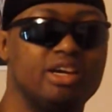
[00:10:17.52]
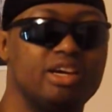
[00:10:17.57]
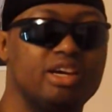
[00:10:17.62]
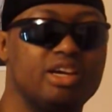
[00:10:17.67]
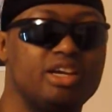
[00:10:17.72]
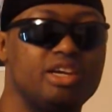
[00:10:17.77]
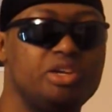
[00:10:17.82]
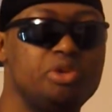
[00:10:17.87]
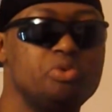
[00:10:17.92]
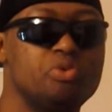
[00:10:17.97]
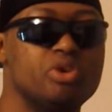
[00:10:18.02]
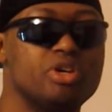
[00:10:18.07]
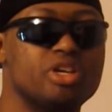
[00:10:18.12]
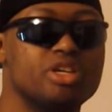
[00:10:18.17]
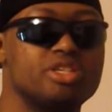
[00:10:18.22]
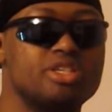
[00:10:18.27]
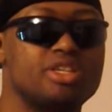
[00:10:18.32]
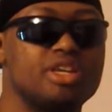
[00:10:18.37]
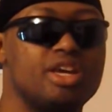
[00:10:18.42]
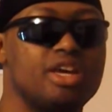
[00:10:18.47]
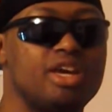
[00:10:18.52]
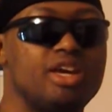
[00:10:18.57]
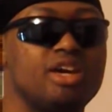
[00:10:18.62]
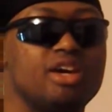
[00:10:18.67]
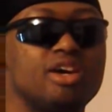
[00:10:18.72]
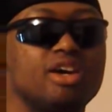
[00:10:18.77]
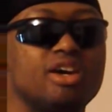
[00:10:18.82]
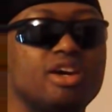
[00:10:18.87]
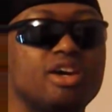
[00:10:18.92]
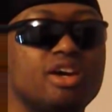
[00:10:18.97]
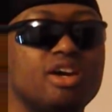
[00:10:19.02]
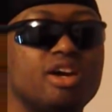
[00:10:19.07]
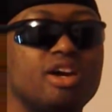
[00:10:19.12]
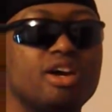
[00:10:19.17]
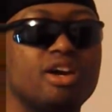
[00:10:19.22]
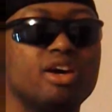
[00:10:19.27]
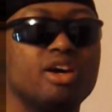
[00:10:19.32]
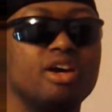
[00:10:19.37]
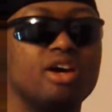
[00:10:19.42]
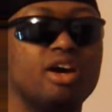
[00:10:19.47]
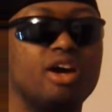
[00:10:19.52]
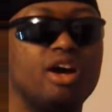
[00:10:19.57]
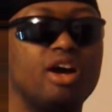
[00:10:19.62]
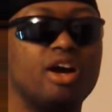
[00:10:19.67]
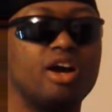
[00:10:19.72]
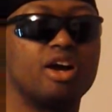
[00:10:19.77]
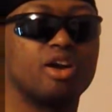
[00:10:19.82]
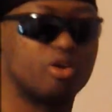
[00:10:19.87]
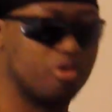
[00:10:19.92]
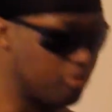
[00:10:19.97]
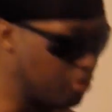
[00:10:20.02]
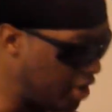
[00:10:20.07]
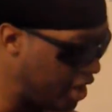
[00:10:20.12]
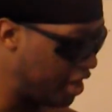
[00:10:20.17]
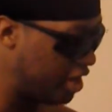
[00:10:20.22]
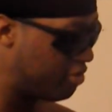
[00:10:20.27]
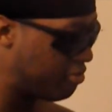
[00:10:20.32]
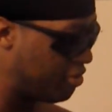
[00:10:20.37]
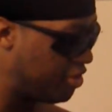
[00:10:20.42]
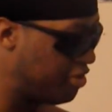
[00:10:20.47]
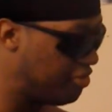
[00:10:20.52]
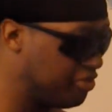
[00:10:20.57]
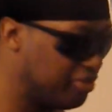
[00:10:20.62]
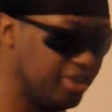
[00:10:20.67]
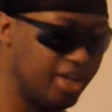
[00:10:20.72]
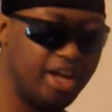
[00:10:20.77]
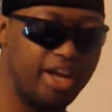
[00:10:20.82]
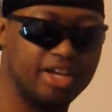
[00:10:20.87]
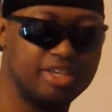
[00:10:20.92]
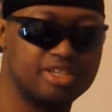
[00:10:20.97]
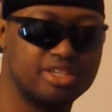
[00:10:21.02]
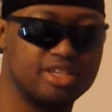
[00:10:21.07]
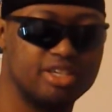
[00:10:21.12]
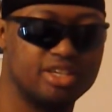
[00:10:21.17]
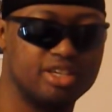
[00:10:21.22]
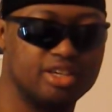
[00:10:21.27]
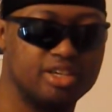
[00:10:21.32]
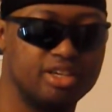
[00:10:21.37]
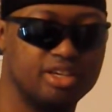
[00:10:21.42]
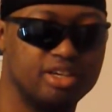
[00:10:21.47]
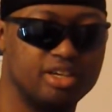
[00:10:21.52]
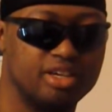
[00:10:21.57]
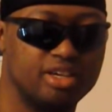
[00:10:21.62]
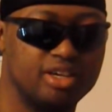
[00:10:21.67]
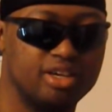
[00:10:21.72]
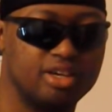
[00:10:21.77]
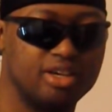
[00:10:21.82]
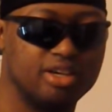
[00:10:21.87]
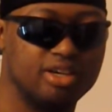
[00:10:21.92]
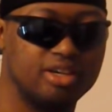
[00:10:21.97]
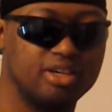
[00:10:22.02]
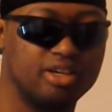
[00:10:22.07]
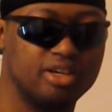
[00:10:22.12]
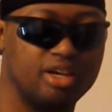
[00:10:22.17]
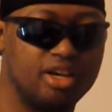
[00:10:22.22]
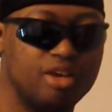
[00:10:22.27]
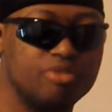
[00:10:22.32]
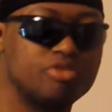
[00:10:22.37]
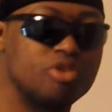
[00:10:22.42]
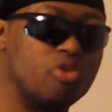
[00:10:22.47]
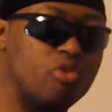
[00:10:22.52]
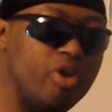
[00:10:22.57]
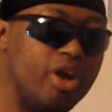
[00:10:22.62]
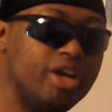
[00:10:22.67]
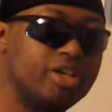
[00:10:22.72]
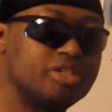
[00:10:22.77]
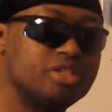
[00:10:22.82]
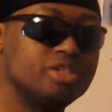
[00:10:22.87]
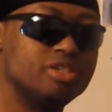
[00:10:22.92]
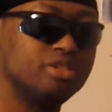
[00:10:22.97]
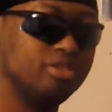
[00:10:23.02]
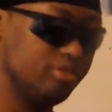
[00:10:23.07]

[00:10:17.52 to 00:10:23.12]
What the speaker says: You want to see a great reflex of direction.